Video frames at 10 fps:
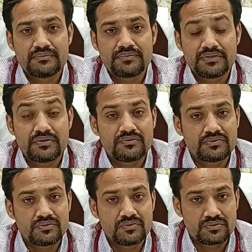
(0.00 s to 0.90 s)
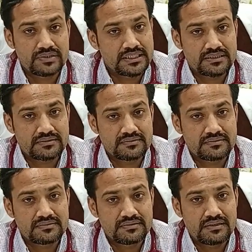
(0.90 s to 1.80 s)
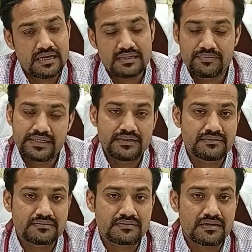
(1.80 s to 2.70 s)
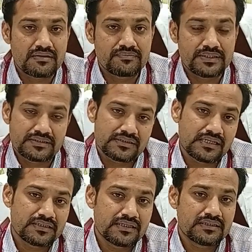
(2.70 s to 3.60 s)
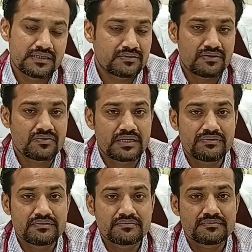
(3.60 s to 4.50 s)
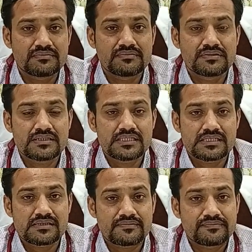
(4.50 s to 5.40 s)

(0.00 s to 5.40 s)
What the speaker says: but we have to go through it. And many patients are there, they are not having success,